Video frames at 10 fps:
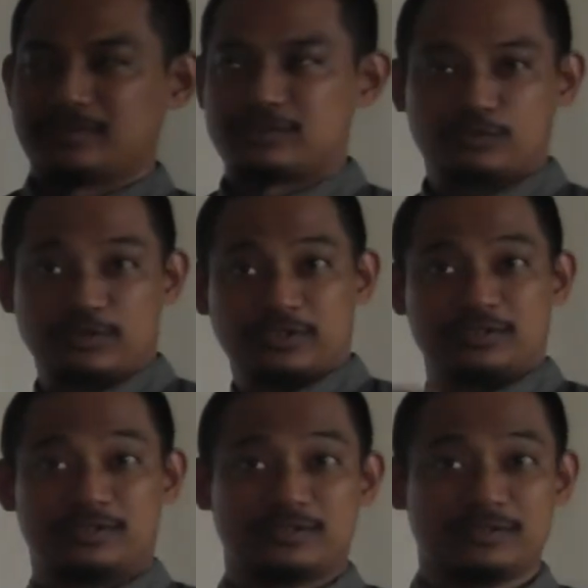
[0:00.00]

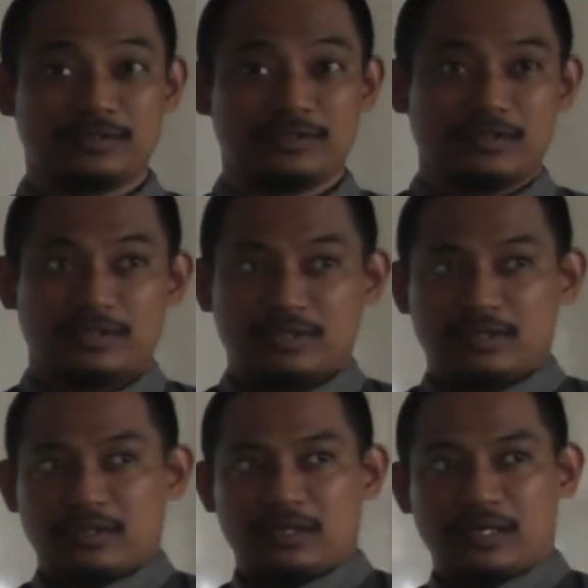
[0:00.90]
students.
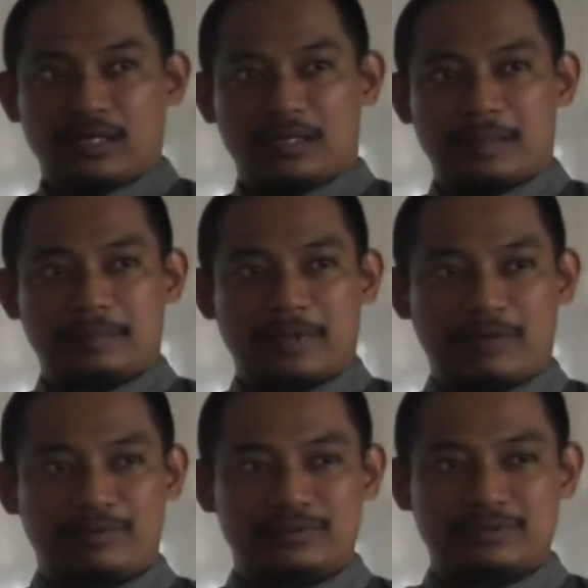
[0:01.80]

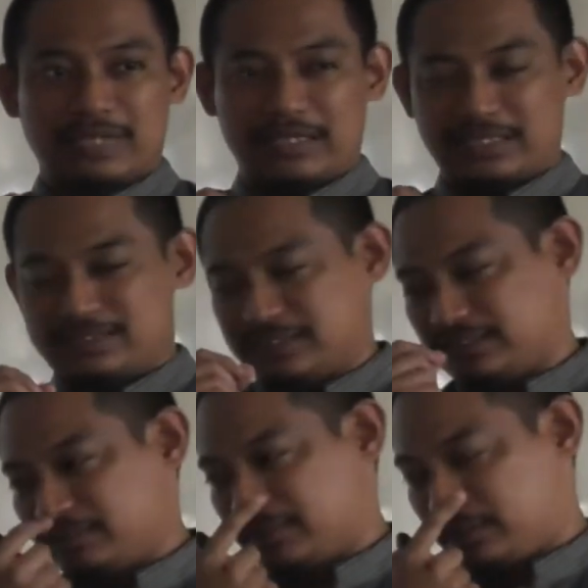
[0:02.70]
I can say
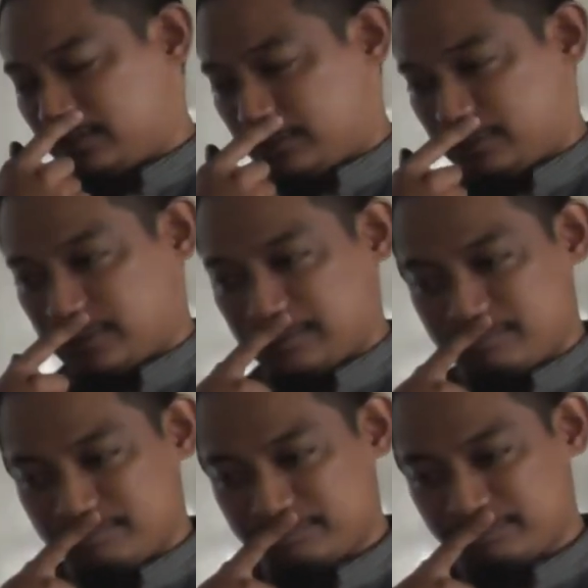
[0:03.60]
something like this.
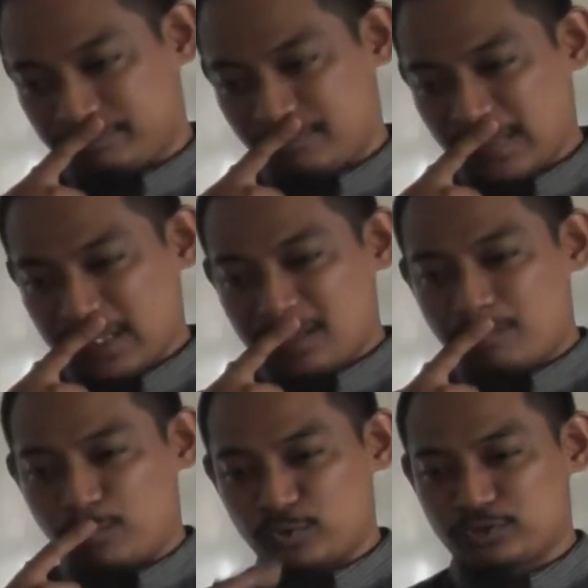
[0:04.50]

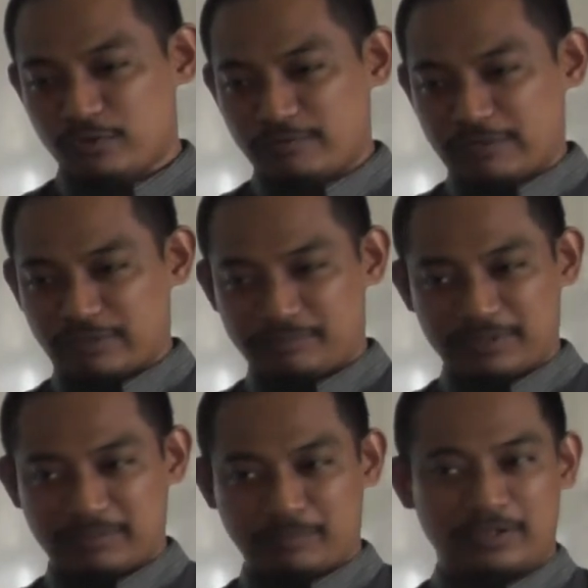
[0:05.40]
Most of
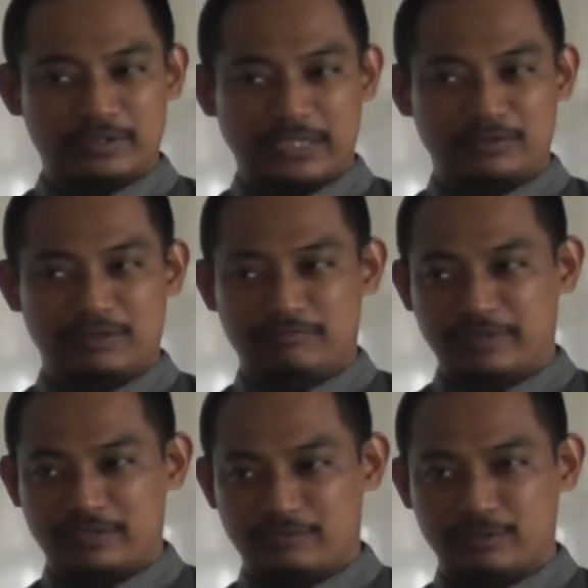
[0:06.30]
FYP report that you can
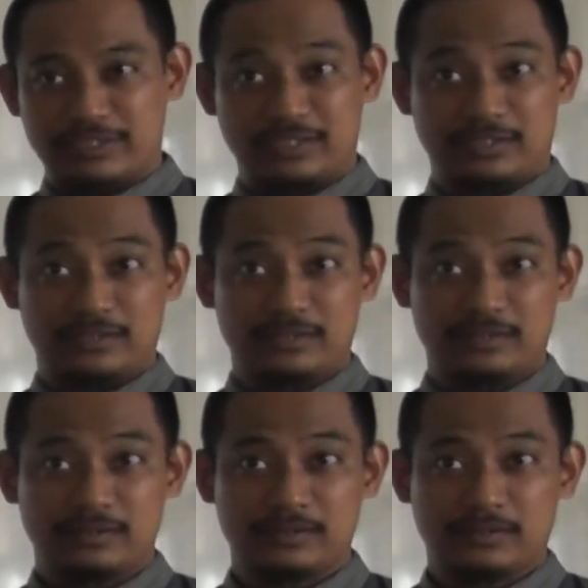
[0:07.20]
find of your senior,
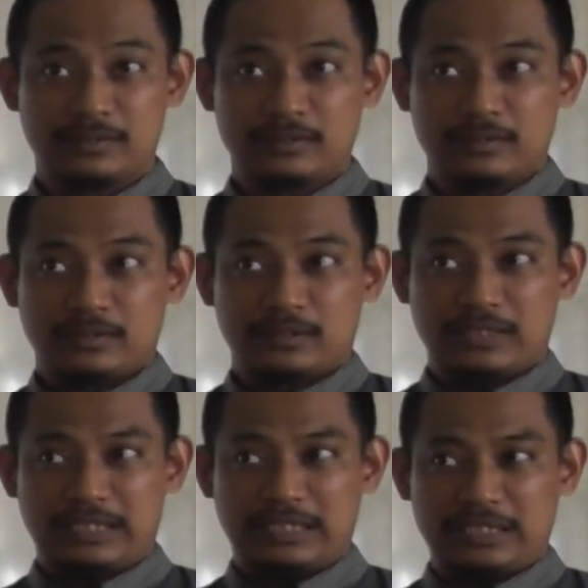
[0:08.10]

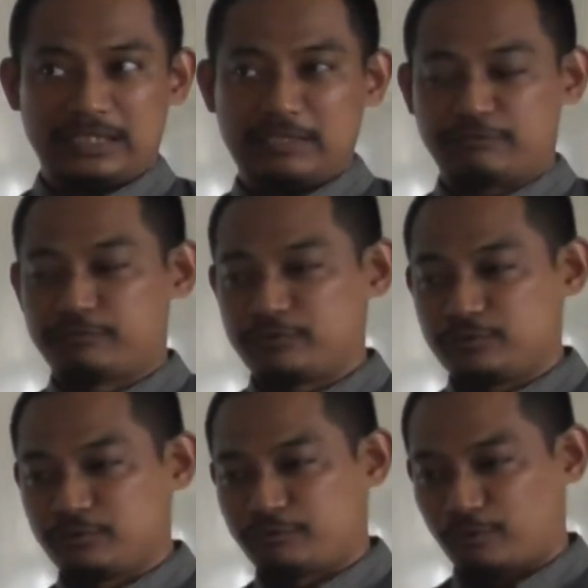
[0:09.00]

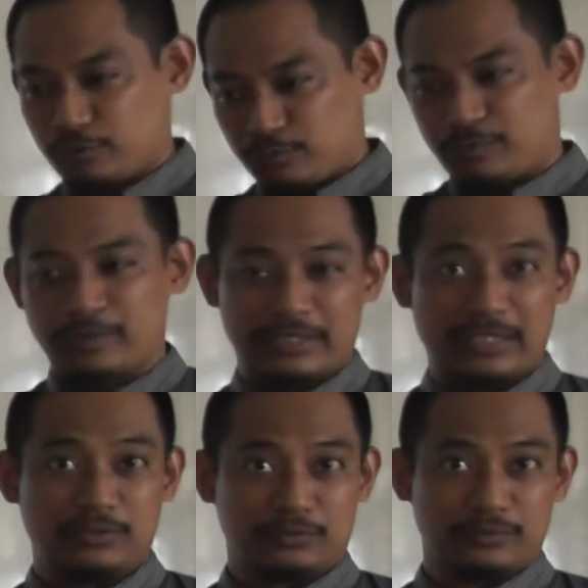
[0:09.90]
if you follow what
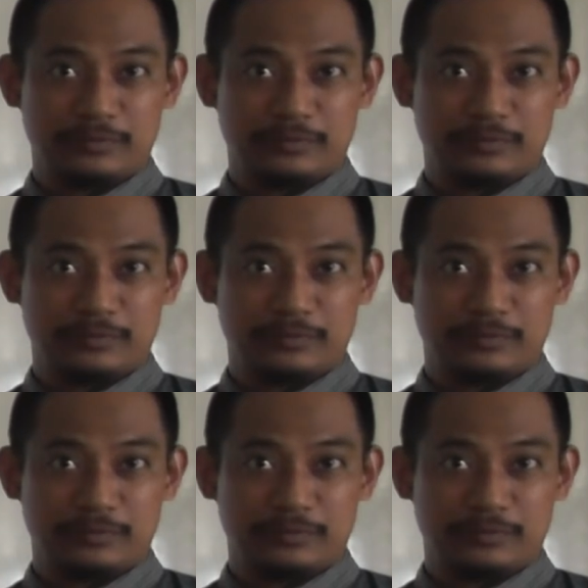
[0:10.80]
they do,